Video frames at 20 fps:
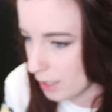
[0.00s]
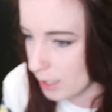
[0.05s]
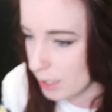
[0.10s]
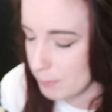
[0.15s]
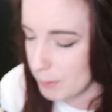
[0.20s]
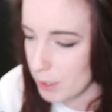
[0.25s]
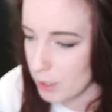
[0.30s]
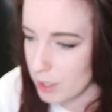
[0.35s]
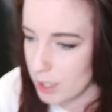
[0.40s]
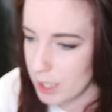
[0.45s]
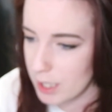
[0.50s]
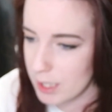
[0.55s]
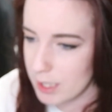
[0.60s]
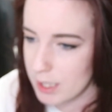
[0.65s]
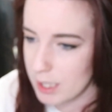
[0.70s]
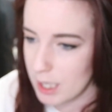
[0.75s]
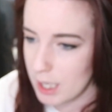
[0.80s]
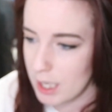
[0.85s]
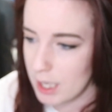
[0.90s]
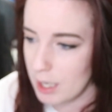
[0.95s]

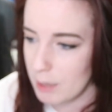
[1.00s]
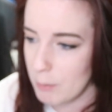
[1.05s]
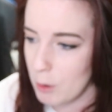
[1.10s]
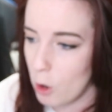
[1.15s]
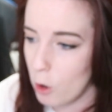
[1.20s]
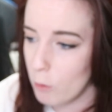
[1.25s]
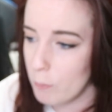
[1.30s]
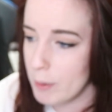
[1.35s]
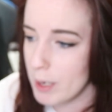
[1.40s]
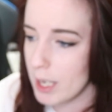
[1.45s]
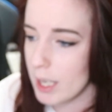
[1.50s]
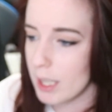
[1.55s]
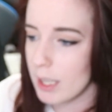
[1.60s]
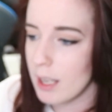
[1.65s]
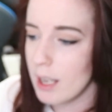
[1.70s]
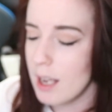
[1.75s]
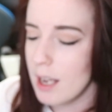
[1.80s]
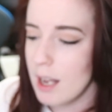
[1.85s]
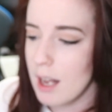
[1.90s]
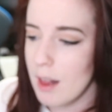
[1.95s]
experience, and I'm
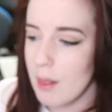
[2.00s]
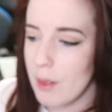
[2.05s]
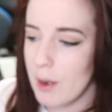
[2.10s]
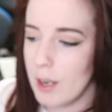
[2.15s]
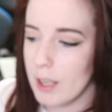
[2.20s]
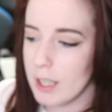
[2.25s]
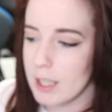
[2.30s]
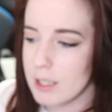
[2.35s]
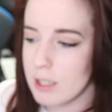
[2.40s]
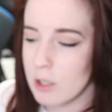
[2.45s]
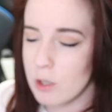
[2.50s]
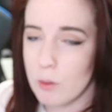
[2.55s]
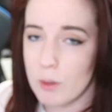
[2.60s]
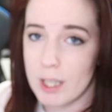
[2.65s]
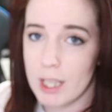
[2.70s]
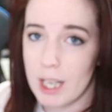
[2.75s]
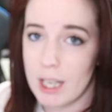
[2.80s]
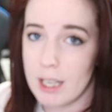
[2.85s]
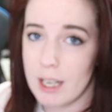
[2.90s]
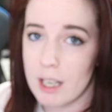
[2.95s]
hoping that I get to do
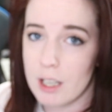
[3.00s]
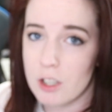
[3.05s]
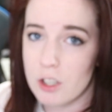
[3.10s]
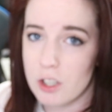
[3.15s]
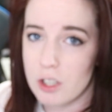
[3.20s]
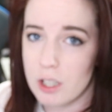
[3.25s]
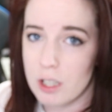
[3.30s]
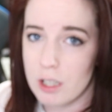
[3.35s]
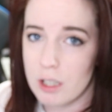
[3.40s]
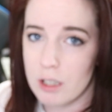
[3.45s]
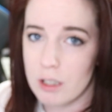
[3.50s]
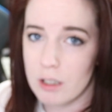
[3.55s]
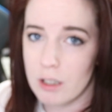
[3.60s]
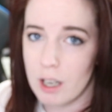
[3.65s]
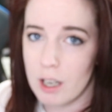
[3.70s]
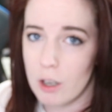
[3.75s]
it again next year.